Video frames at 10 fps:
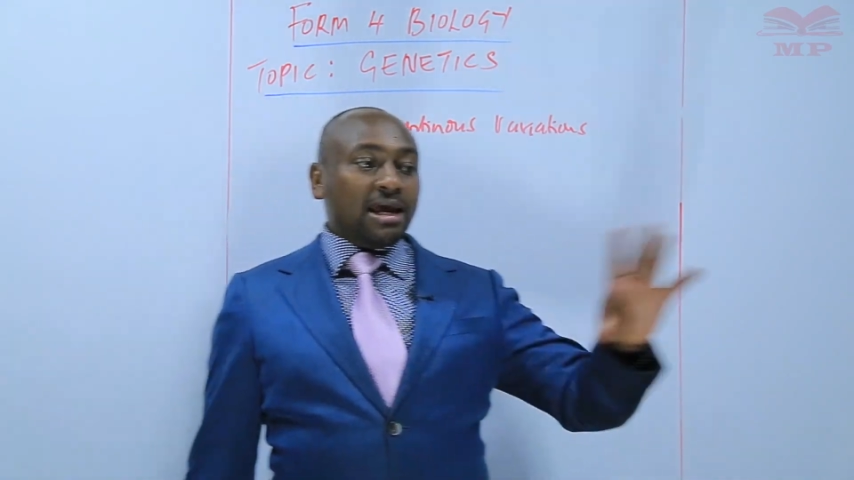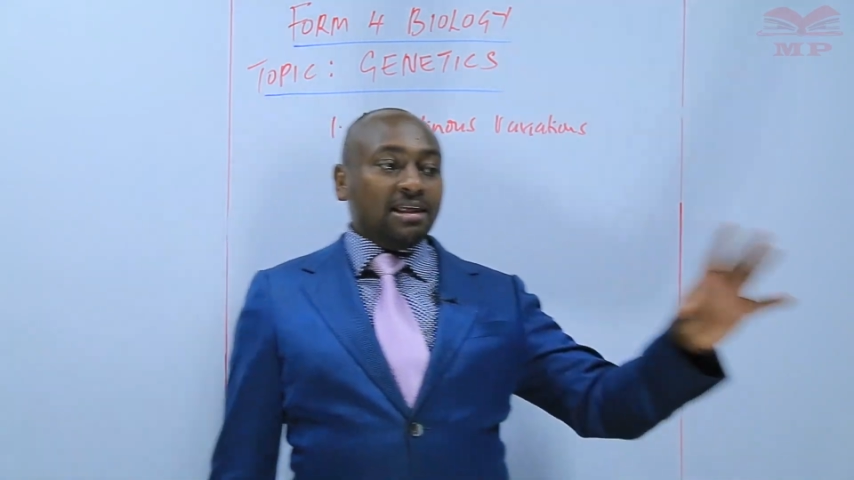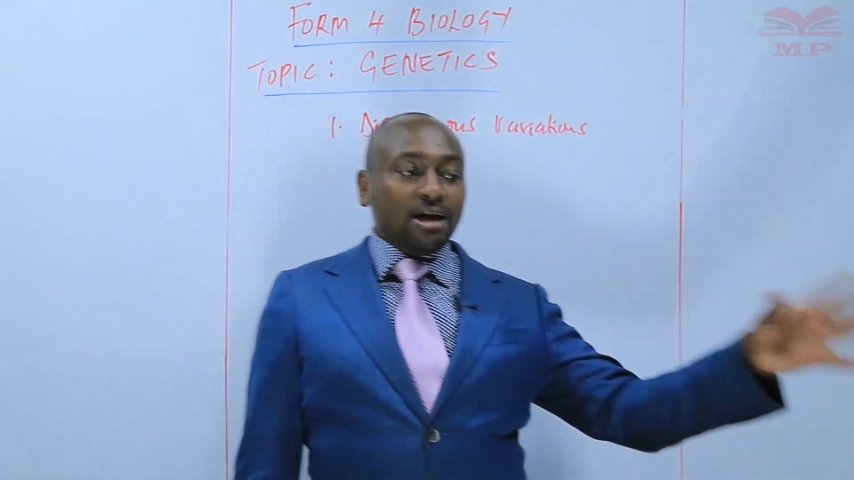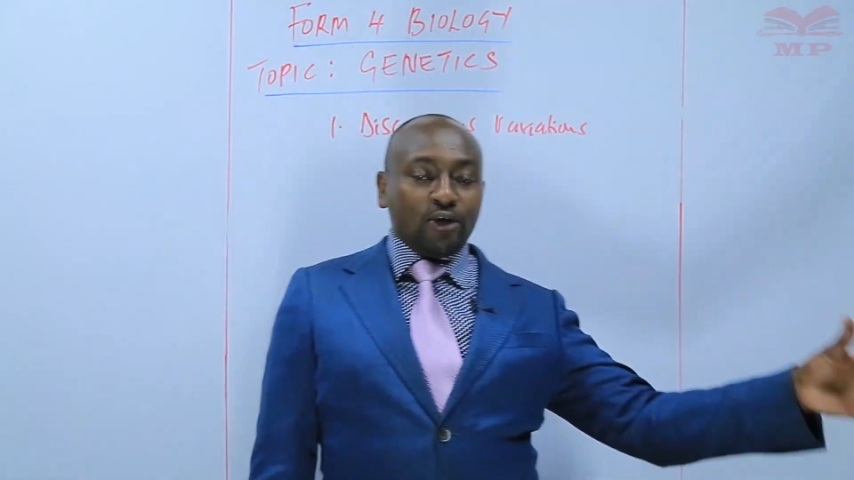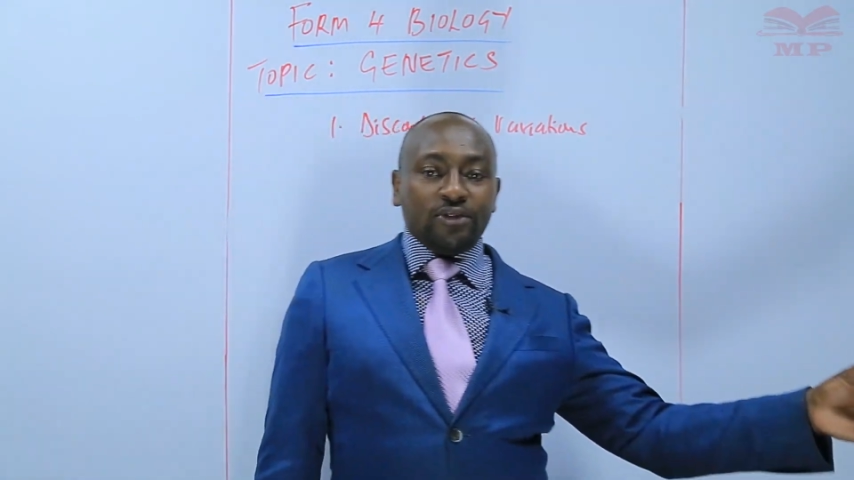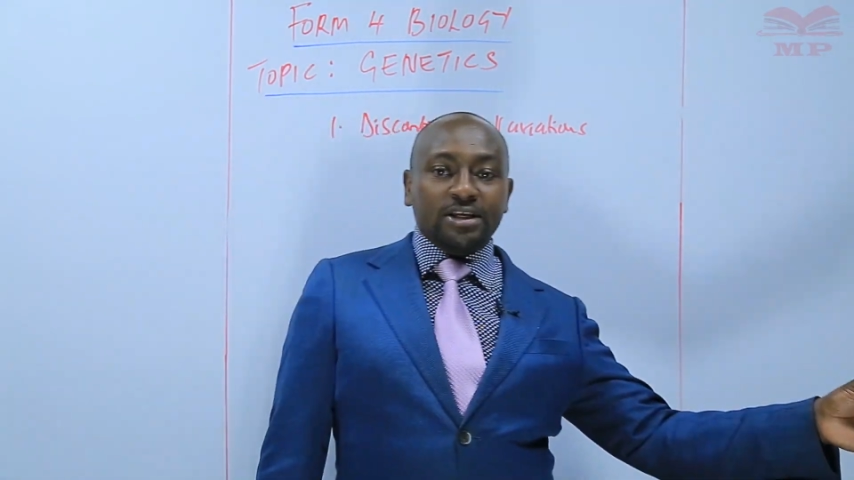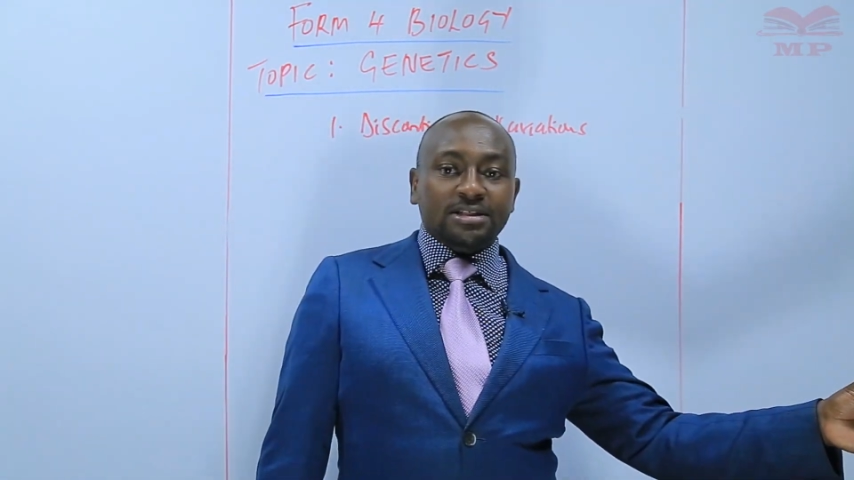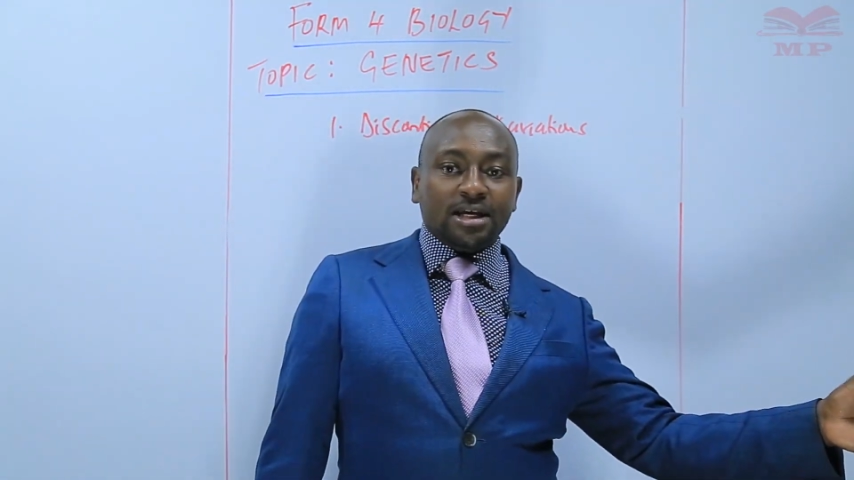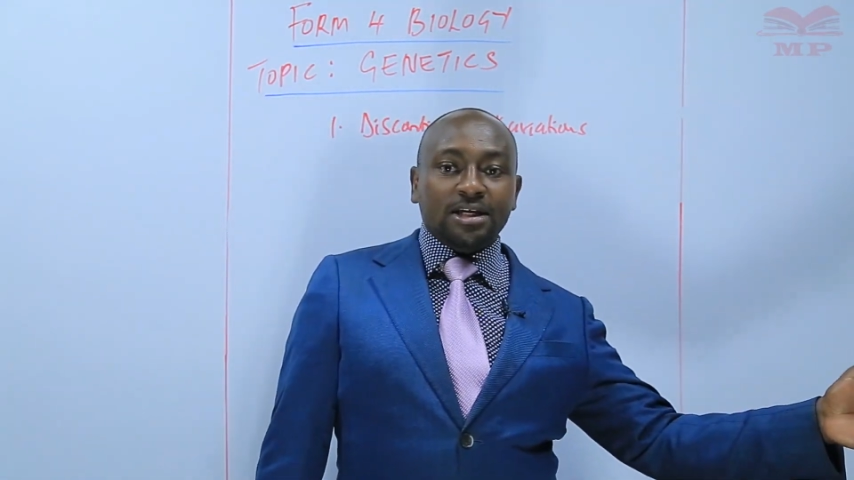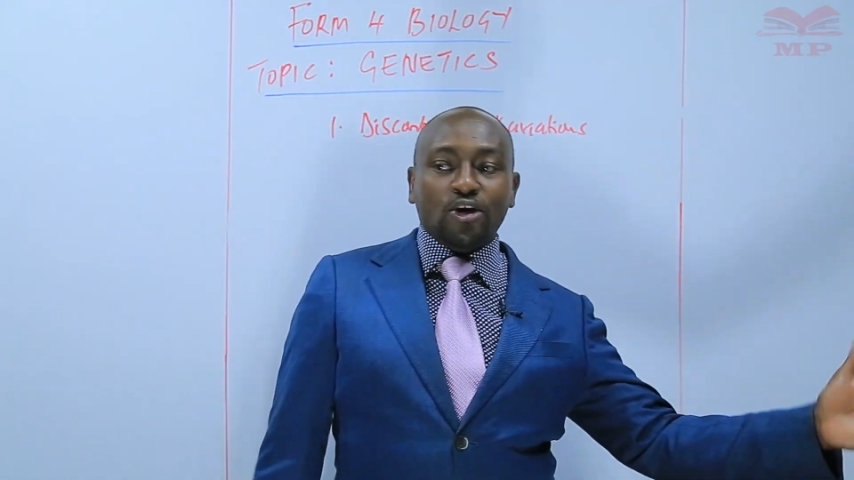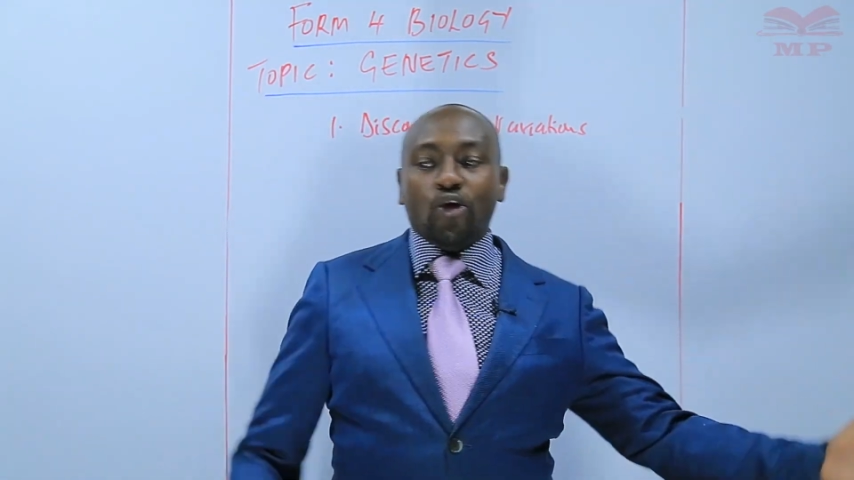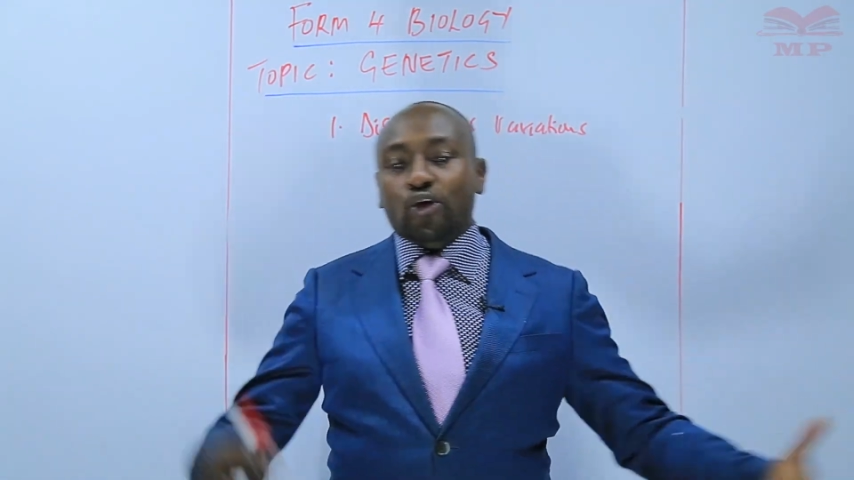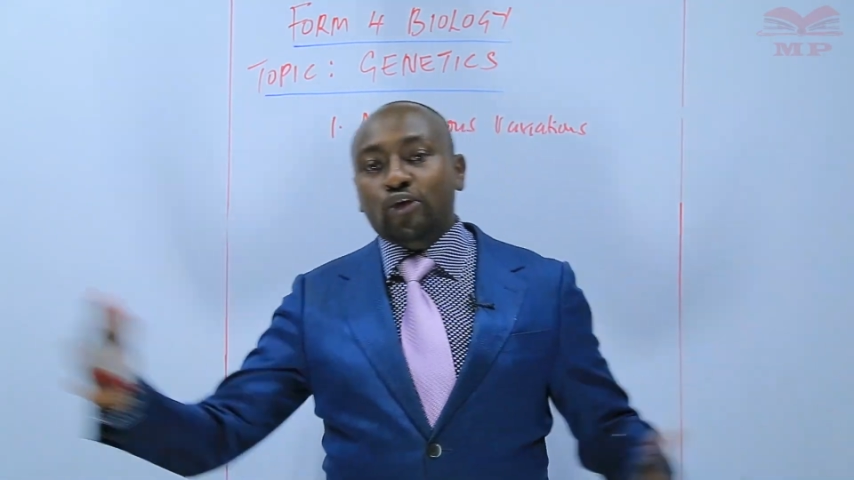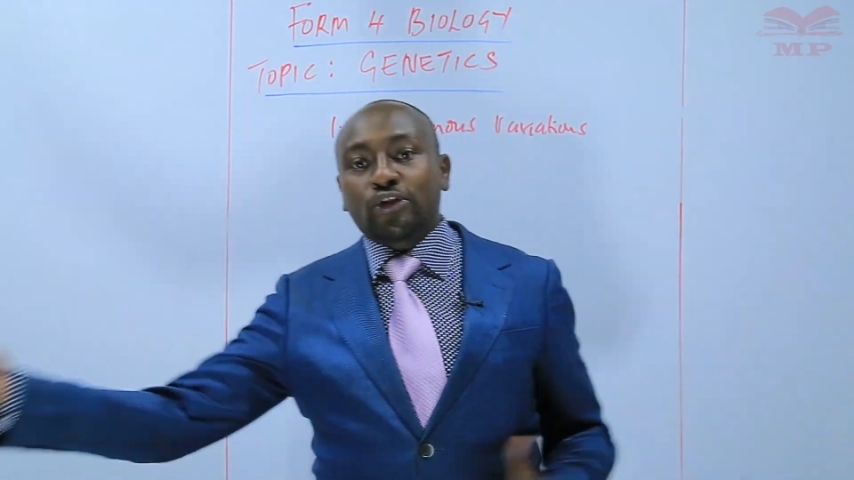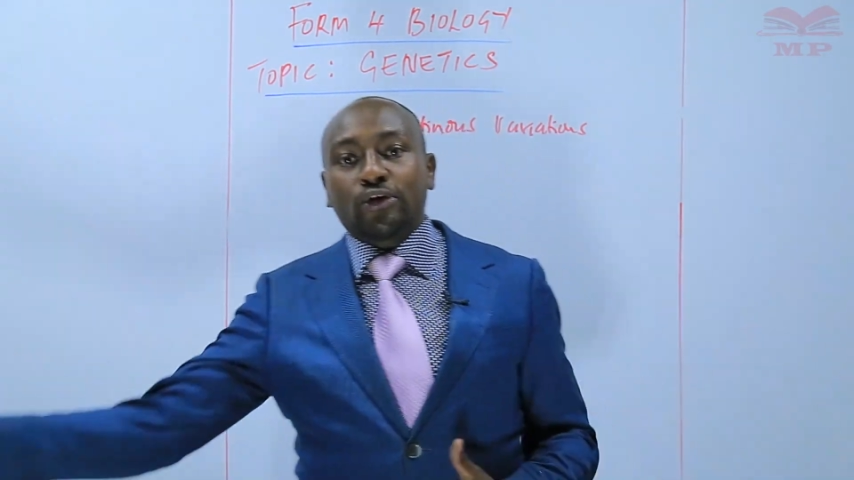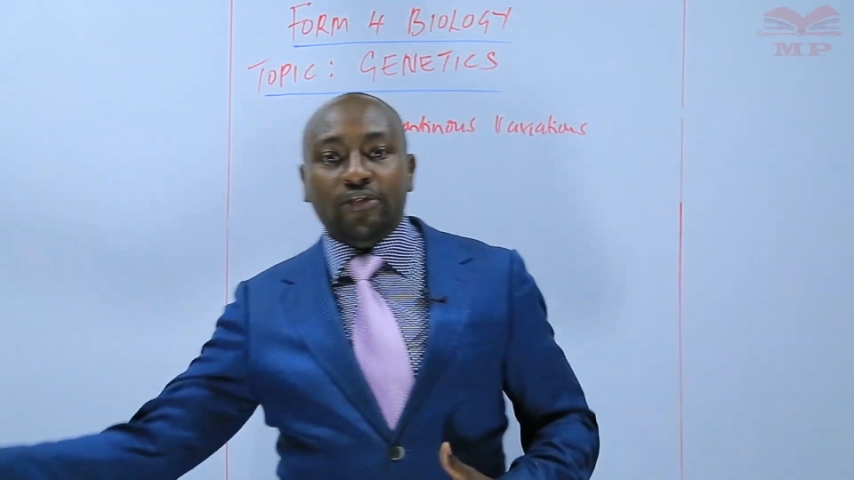either on this side or on,